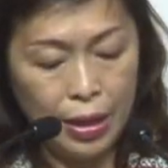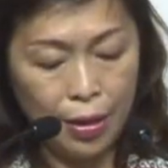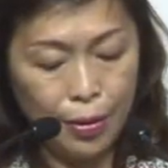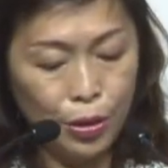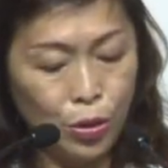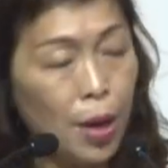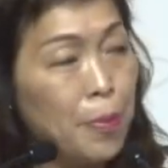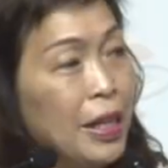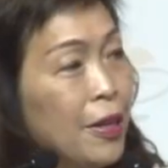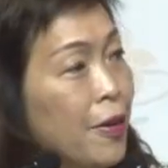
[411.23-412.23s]
Now, I'll
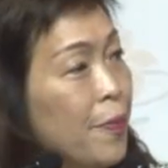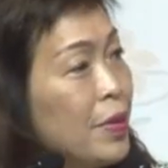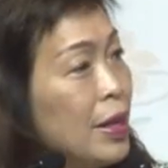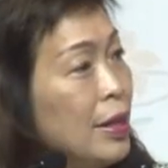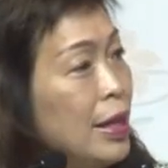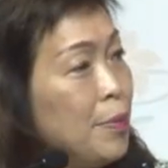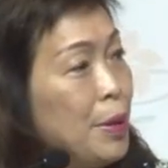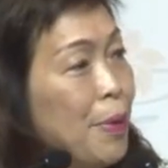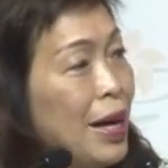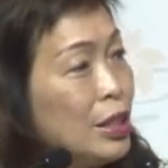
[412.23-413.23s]
stop here and let
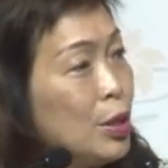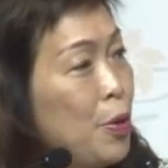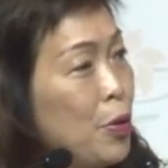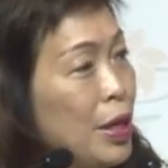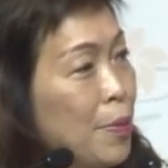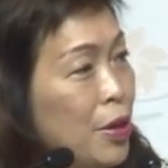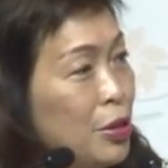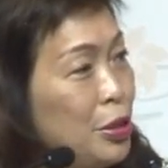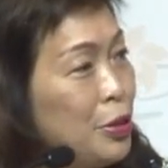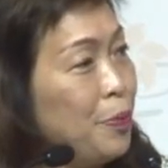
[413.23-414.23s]
me pass the podium
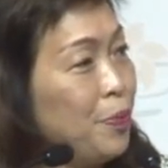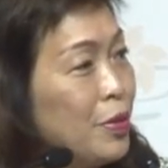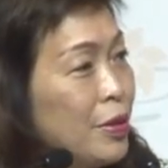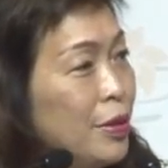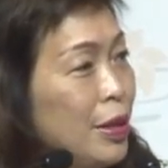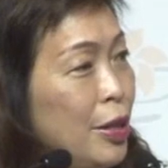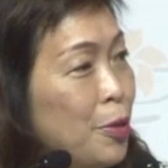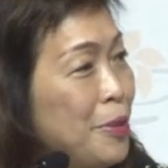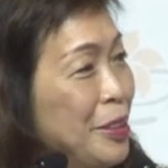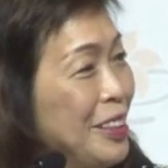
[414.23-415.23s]
on to
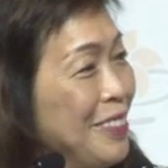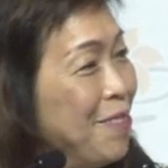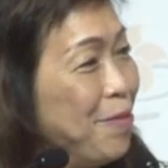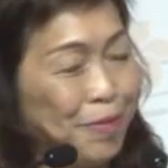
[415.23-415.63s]
Albert.